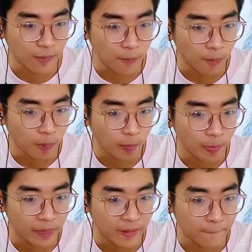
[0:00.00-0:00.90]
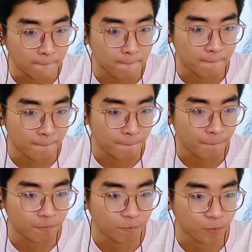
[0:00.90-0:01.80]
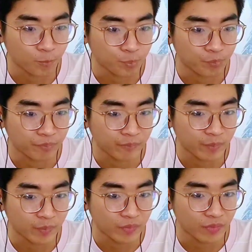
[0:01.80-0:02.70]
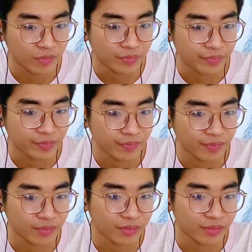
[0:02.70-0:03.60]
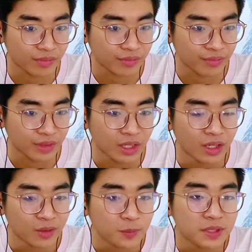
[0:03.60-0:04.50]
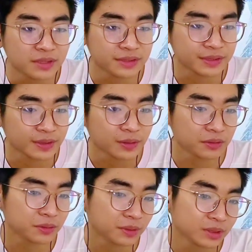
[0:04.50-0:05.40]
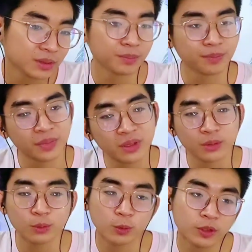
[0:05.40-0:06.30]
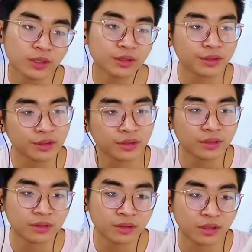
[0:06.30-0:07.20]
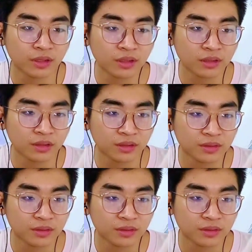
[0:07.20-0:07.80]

Blood and glitter, sweet and bitter, we're so happy we could die.